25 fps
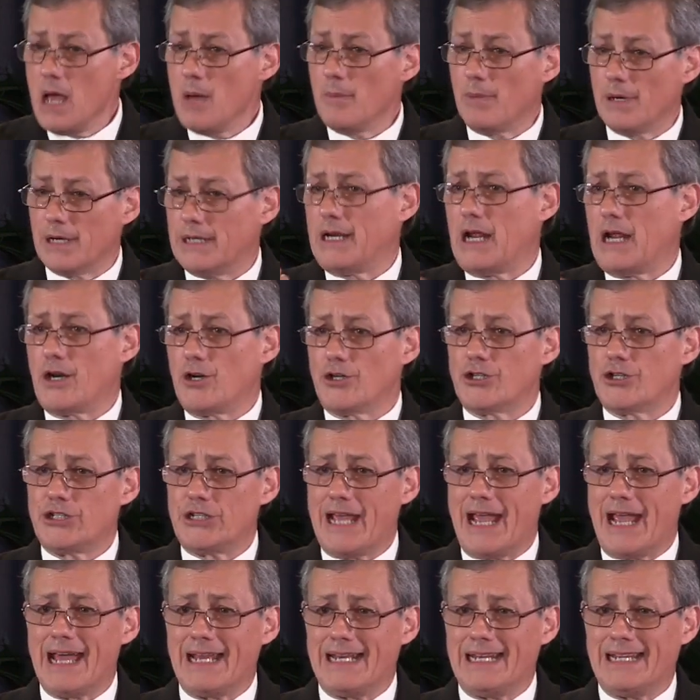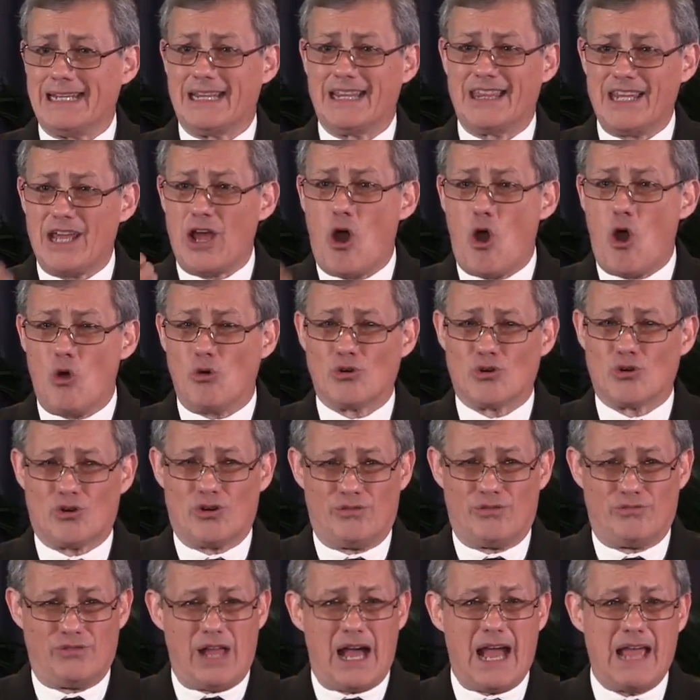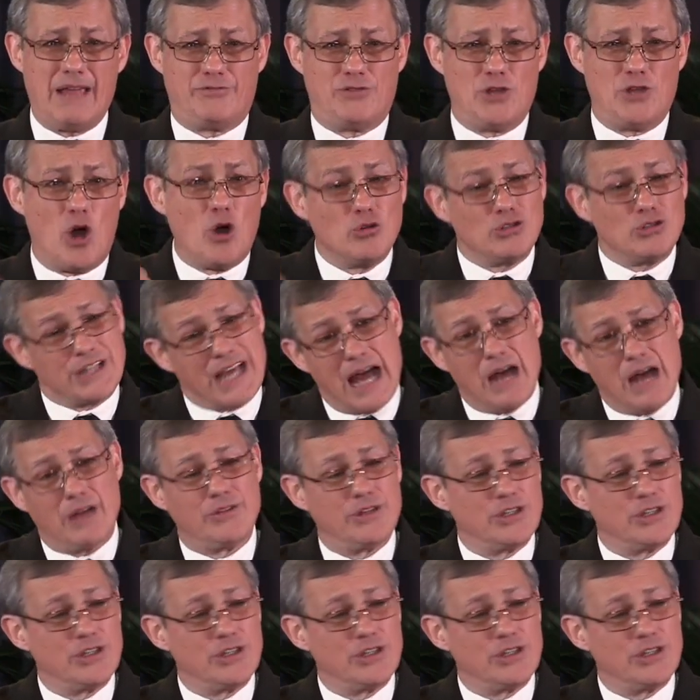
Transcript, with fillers: But an understanding that the owner of life knows how